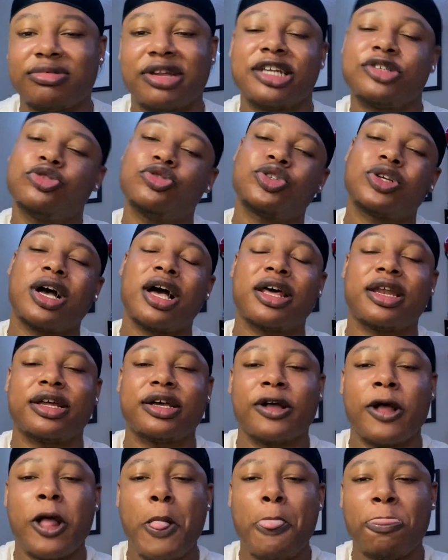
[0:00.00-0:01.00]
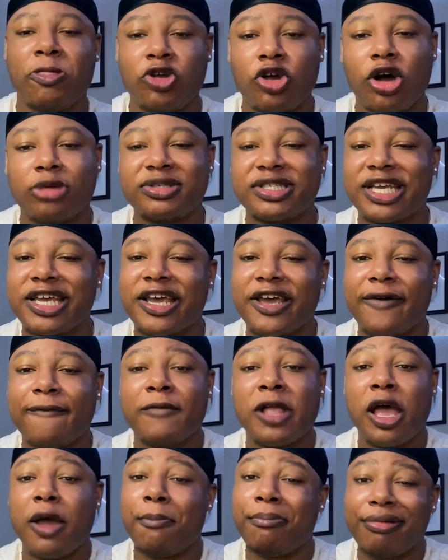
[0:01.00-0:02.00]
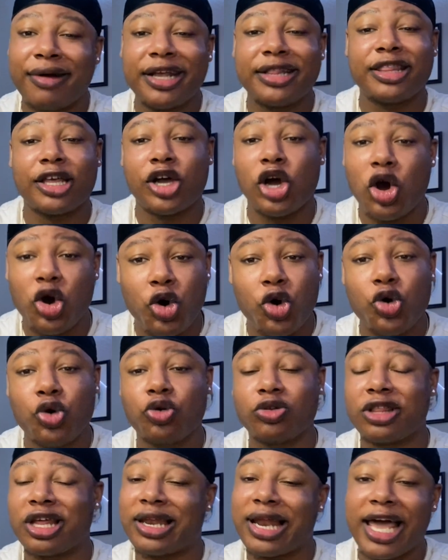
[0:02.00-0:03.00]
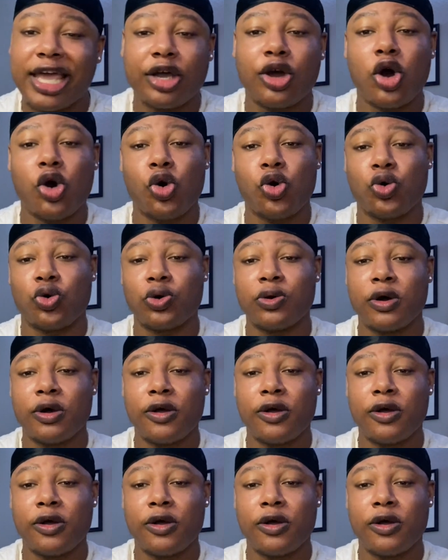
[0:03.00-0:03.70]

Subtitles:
That you're trying to, you know what I'm saying, break the code, the light code.